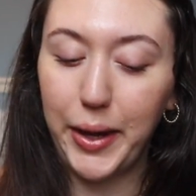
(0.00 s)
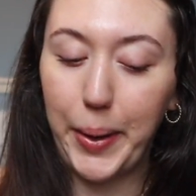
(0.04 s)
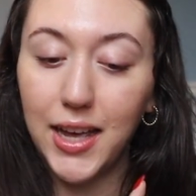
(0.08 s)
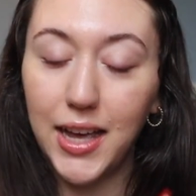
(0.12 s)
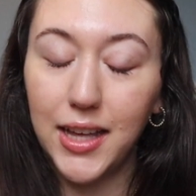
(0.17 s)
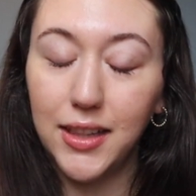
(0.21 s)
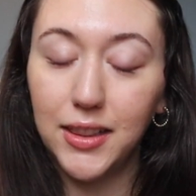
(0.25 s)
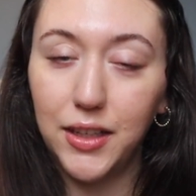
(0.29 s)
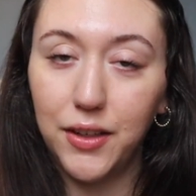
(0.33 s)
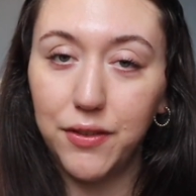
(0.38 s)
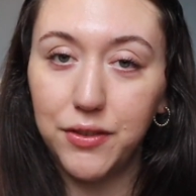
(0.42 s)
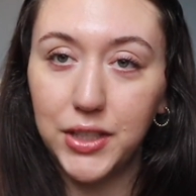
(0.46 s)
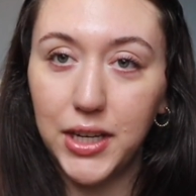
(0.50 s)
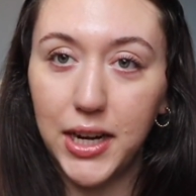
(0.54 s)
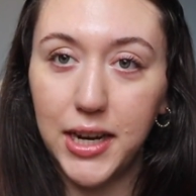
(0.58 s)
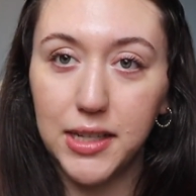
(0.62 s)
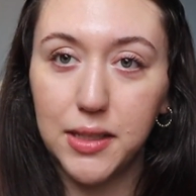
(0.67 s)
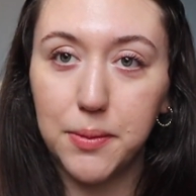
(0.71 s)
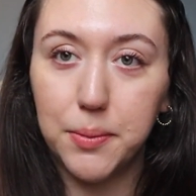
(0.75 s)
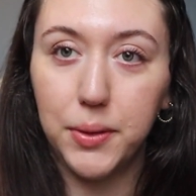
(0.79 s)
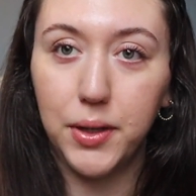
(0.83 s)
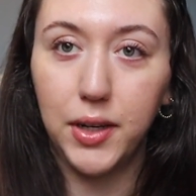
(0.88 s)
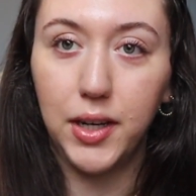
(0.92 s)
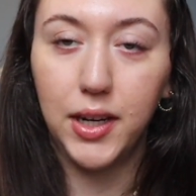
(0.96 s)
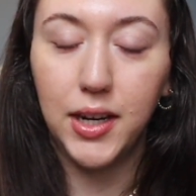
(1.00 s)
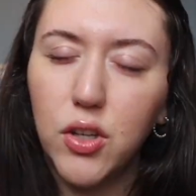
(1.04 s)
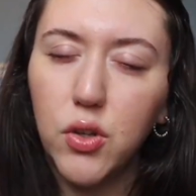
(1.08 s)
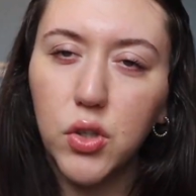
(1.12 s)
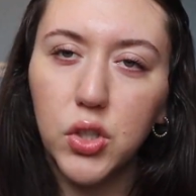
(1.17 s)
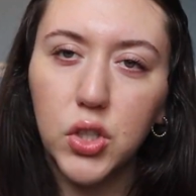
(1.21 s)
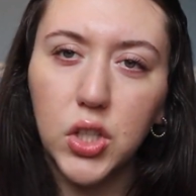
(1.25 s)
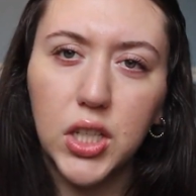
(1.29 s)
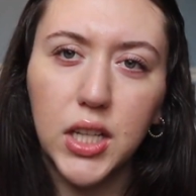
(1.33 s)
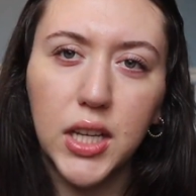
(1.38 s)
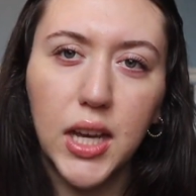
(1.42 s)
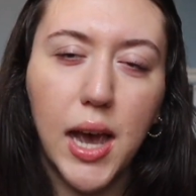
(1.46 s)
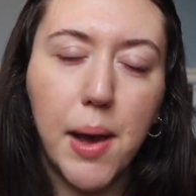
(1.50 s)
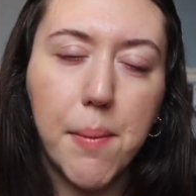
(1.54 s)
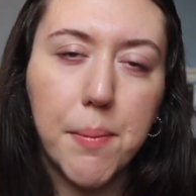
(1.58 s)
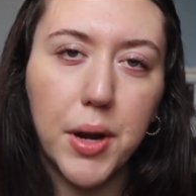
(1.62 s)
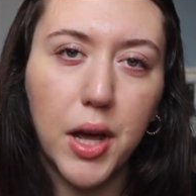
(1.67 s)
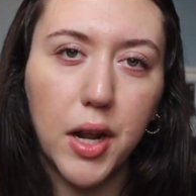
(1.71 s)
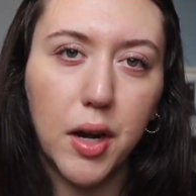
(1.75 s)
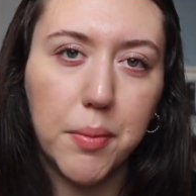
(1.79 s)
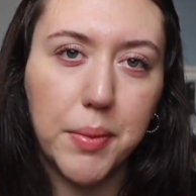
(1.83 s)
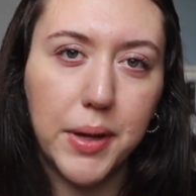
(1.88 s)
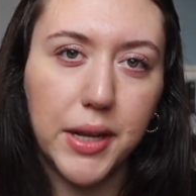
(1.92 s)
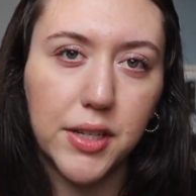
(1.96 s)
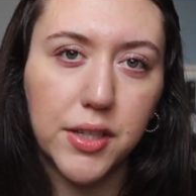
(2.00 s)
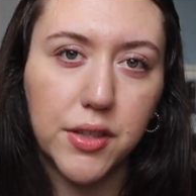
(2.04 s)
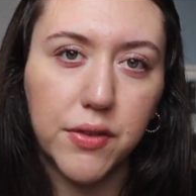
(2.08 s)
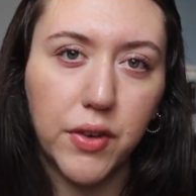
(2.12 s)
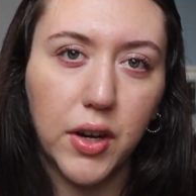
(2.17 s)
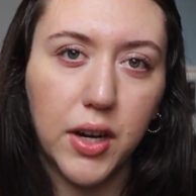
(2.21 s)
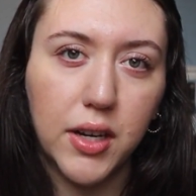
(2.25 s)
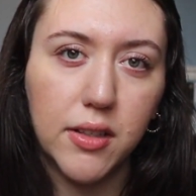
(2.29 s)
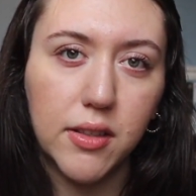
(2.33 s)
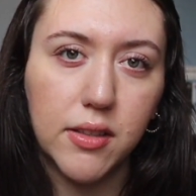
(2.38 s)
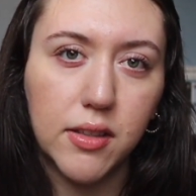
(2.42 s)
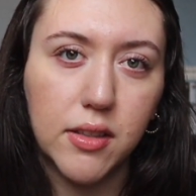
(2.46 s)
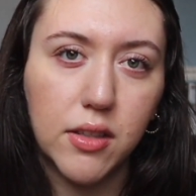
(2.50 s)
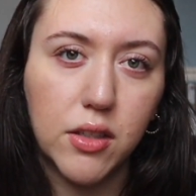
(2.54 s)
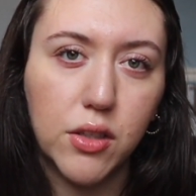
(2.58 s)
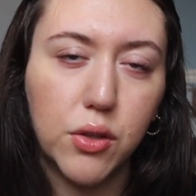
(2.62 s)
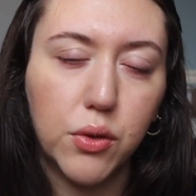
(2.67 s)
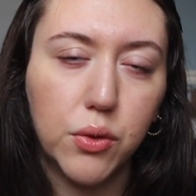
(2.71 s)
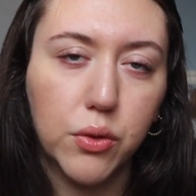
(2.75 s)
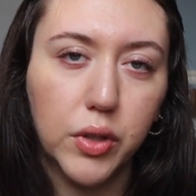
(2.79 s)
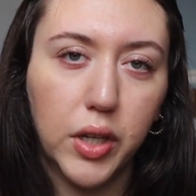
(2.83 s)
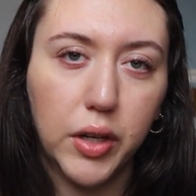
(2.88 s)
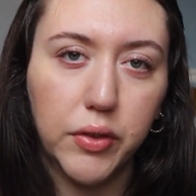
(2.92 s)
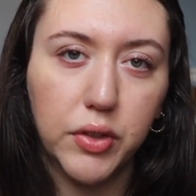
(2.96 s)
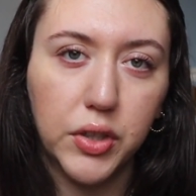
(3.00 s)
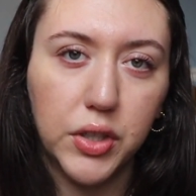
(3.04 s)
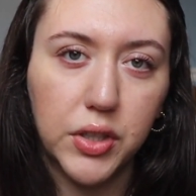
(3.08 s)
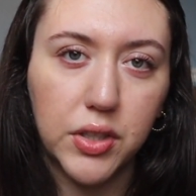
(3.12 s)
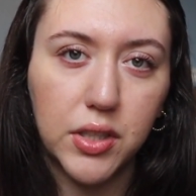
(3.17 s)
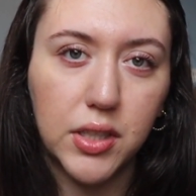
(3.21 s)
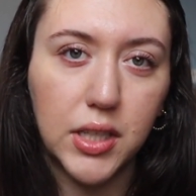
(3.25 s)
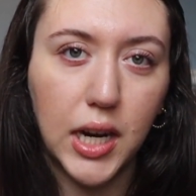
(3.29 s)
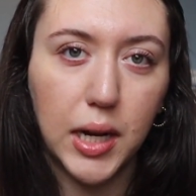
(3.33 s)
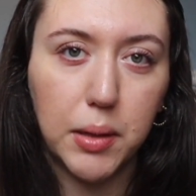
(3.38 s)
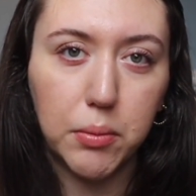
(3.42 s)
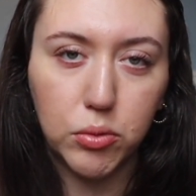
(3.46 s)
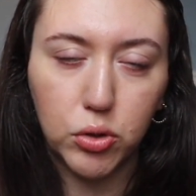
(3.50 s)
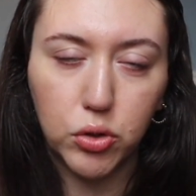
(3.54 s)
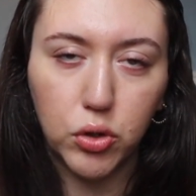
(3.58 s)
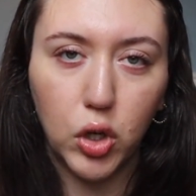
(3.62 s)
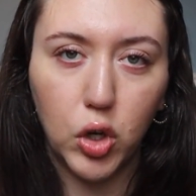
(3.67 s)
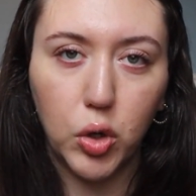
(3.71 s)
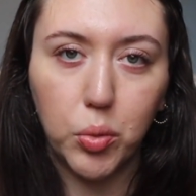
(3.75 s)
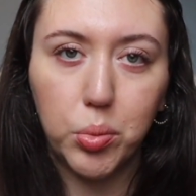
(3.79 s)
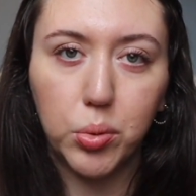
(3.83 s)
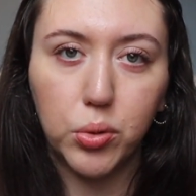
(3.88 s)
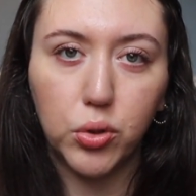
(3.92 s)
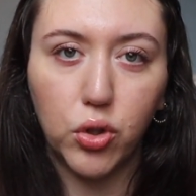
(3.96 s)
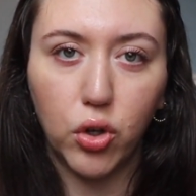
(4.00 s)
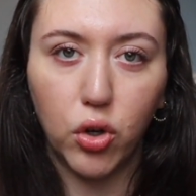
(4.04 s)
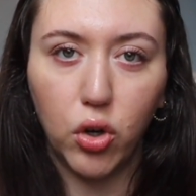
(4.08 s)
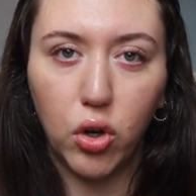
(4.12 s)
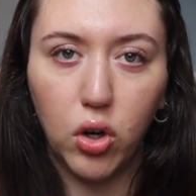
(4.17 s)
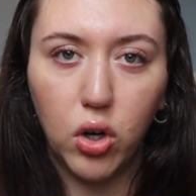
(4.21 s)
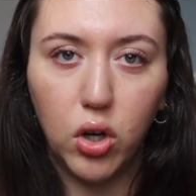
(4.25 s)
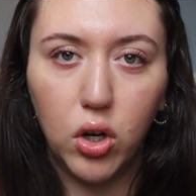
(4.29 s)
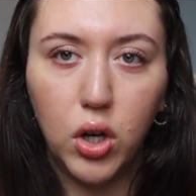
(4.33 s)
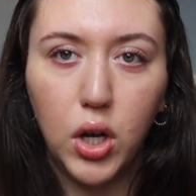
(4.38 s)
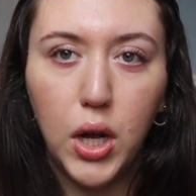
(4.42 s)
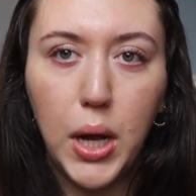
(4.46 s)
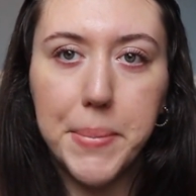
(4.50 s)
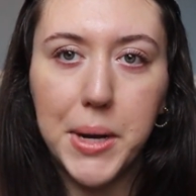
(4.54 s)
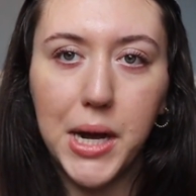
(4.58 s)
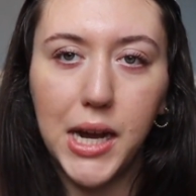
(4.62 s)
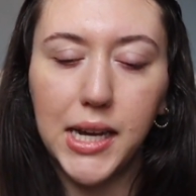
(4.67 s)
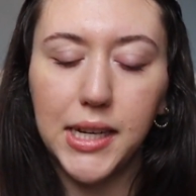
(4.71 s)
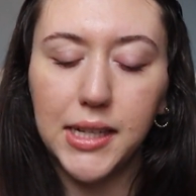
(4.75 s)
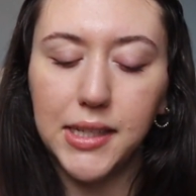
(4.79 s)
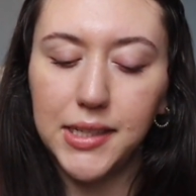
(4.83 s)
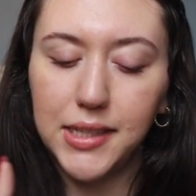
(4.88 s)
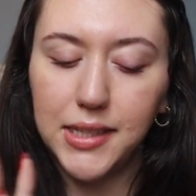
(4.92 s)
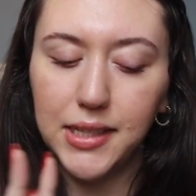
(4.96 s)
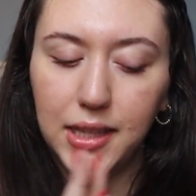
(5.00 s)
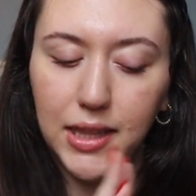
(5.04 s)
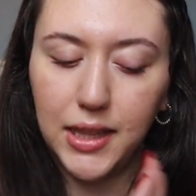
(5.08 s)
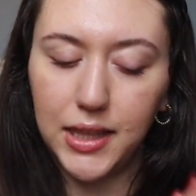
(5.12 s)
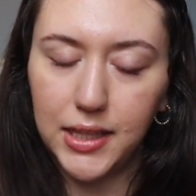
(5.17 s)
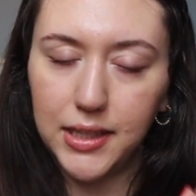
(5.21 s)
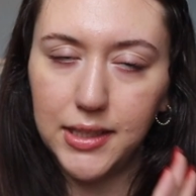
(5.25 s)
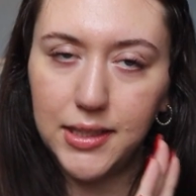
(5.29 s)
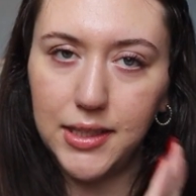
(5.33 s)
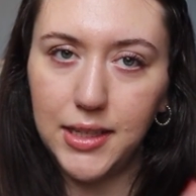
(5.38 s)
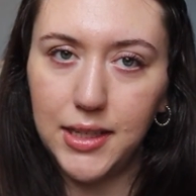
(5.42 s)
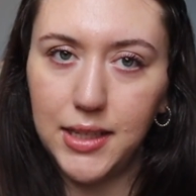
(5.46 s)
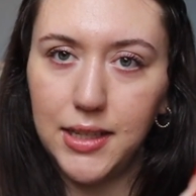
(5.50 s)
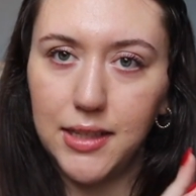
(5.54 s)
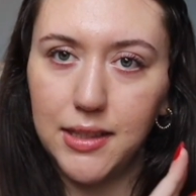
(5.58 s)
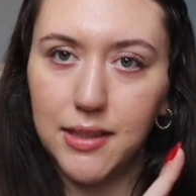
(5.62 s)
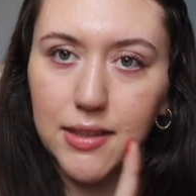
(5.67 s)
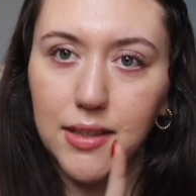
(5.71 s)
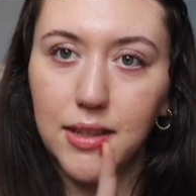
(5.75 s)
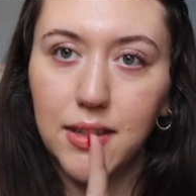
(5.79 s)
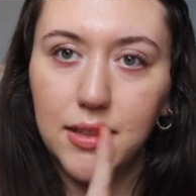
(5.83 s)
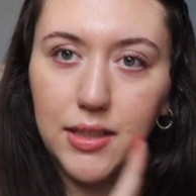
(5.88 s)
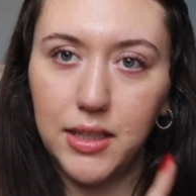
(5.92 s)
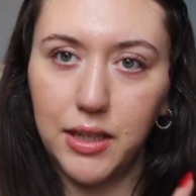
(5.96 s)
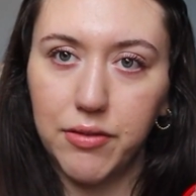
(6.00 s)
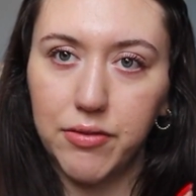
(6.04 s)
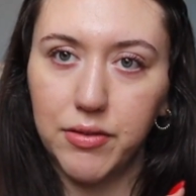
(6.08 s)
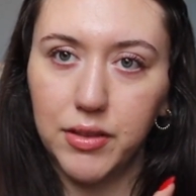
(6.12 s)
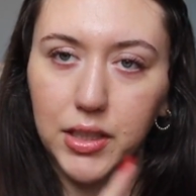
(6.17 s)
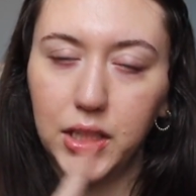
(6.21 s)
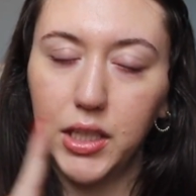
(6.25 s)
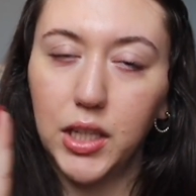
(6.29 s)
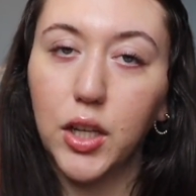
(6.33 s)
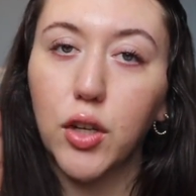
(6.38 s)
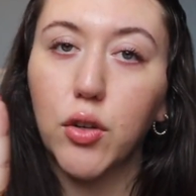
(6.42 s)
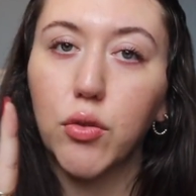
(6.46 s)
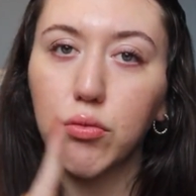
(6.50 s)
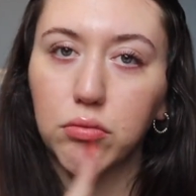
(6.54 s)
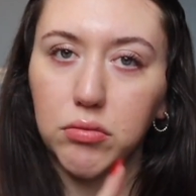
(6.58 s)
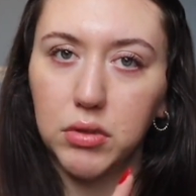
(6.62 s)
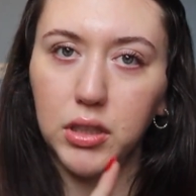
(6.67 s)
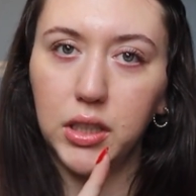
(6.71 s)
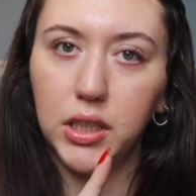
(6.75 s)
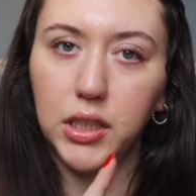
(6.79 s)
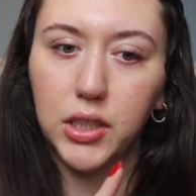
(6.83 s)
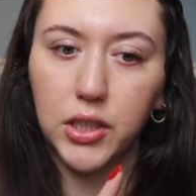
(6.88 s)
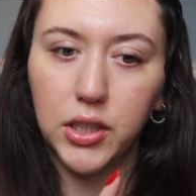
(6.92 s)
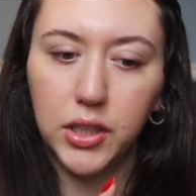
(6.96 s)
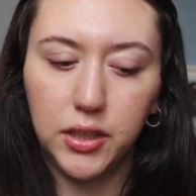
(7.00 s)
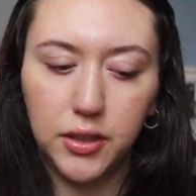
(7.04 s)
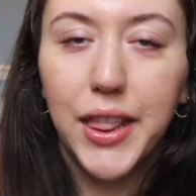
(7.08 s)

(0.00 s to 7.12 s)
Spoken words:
I love Jasper. Usually I'm not a best friends to lovers type trope girl, but this is definitely really good.